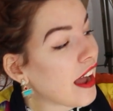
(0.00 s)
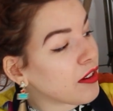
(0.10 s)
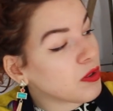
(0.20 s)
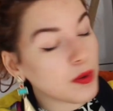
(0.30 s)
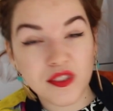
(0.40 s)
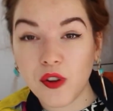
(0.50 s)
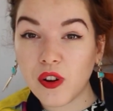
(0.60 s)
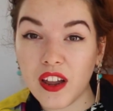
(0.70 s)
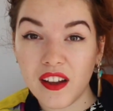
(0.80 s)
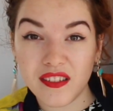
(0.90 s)
And also it's got
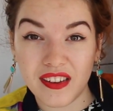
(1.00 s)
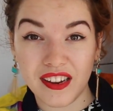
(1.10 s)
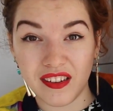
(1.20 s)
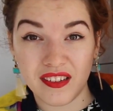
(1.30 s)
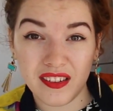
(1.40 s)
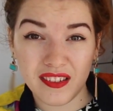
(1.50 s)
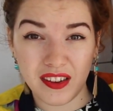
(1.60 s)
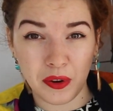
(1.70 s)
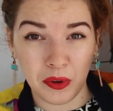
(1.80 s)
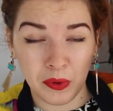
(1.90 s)
glasses,
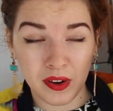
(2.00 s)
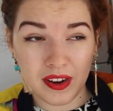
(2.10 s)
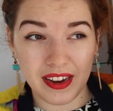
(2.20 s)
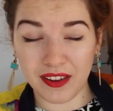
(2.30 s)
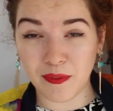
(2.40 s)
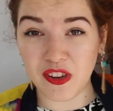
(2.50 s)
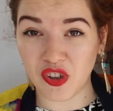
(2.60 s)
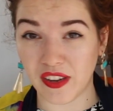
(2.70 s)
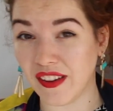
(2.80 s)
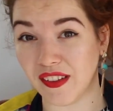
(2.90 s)
so its
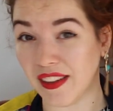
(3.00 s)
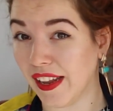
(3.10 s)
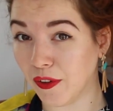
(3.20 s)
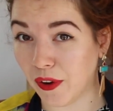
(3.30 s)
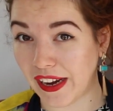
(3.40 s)
vision isn't that